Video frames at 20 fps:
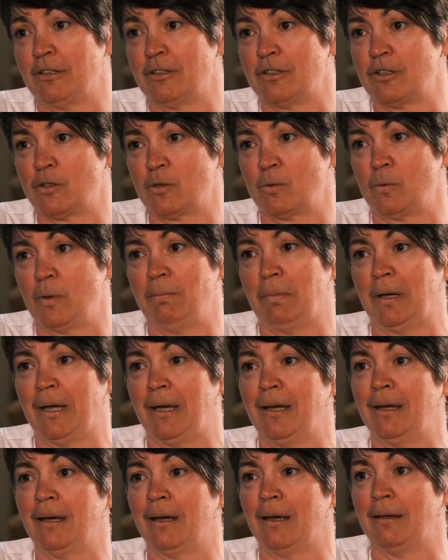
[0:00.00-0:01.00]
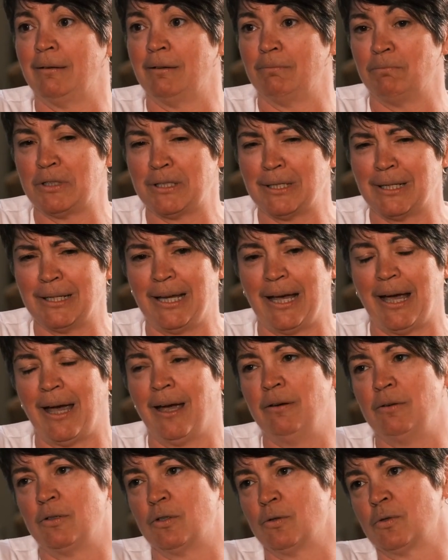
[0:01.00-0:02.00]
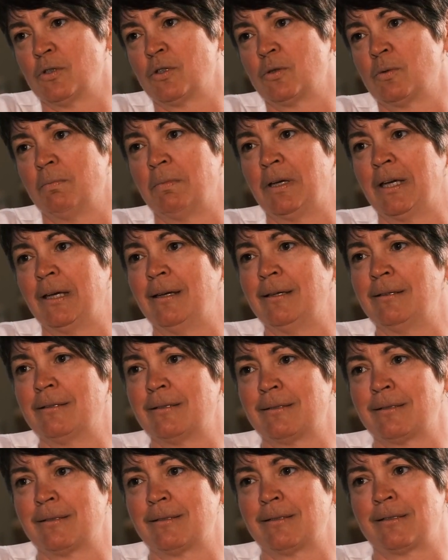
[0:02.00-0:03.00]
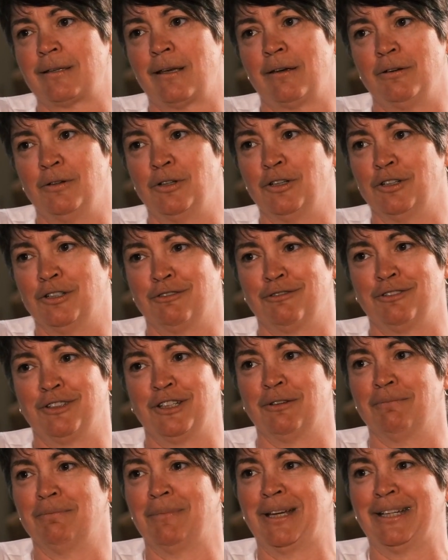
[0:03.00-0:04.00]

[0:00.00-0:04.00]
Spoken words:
and swimming, and particularly outdoor swimming, is so good for your